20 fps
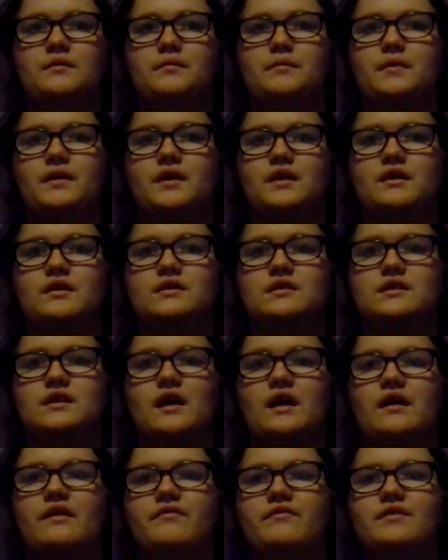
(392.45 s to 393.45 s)
Because,
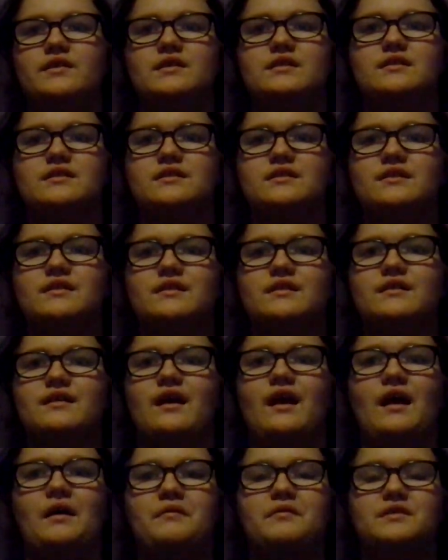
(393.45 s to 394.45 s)
obviously,
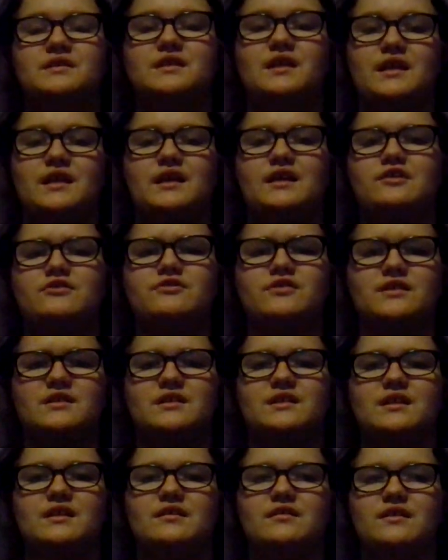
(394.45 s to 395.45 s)
I was, like,
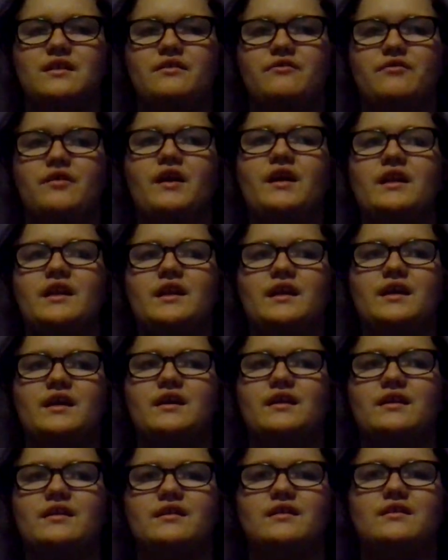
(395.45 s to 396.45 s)
interested in, like, writing
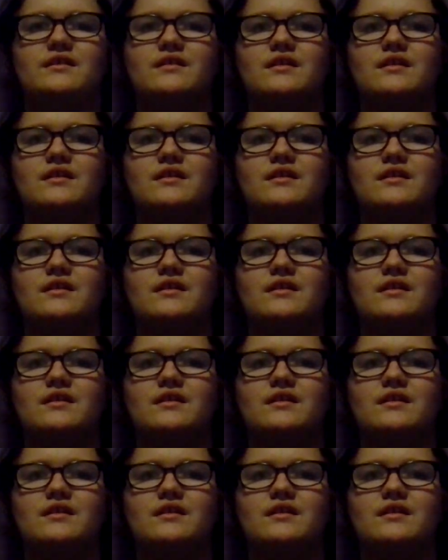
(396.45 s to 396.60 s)
it.